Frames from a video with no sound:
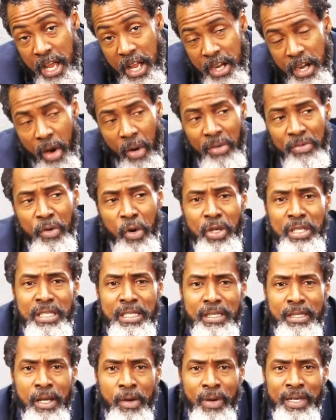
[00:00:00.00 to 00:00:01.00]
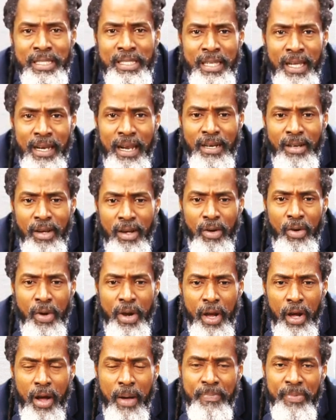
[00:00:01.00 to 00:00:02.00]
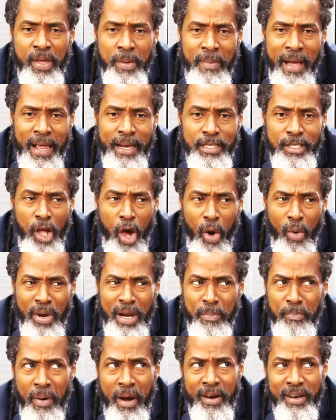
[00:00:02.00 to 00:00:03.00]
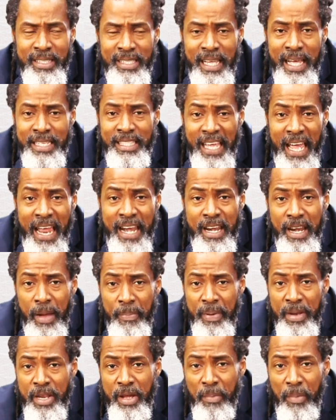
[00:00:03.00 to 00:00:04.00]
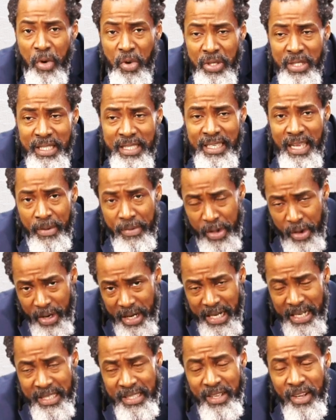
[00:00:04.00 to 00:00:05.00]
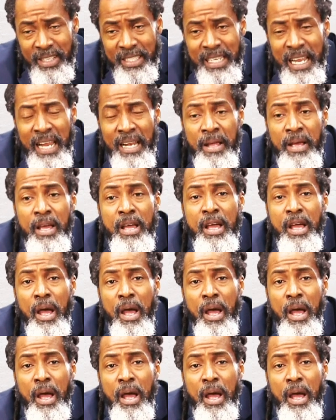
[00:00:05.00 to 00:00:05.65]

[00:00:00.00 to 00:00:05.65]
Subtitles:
Now, of course, the question that's going to come to mind is, how did parasites end up in your bones? And we're going to discuss that.